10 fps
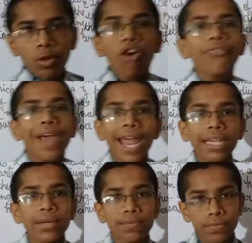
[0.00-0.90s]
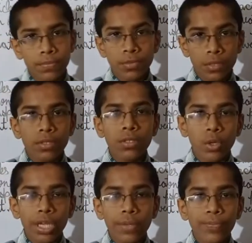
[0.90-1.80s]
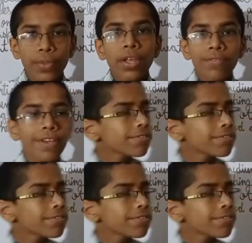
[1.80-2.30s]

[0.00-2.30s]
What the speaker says: of atom. Okay, we